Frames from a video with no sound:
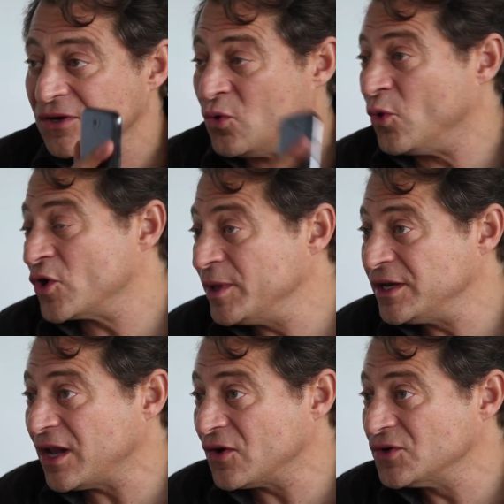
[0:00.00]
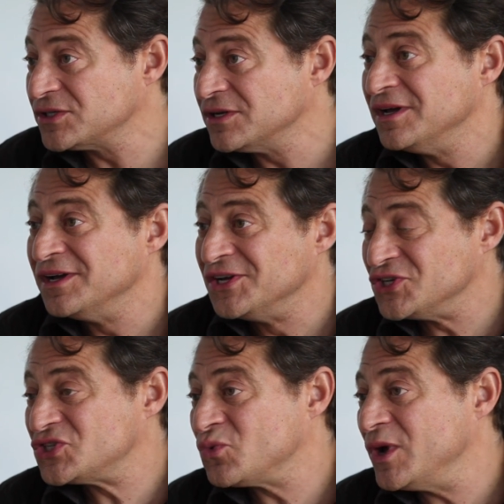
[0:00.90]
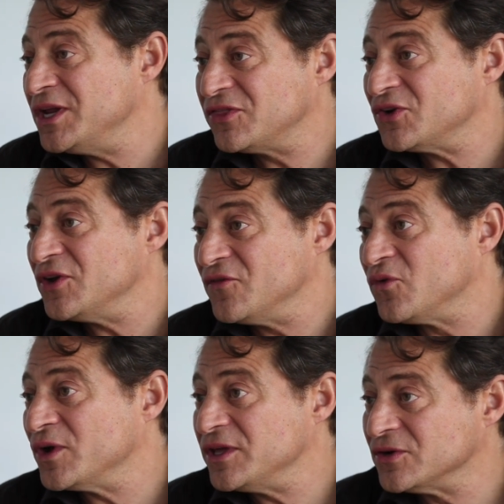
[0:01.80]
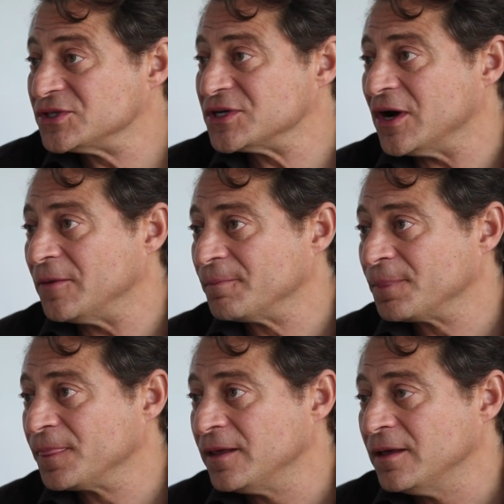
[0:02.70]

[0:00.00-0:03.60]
$250,000 just 20, 30, or 40 years ago.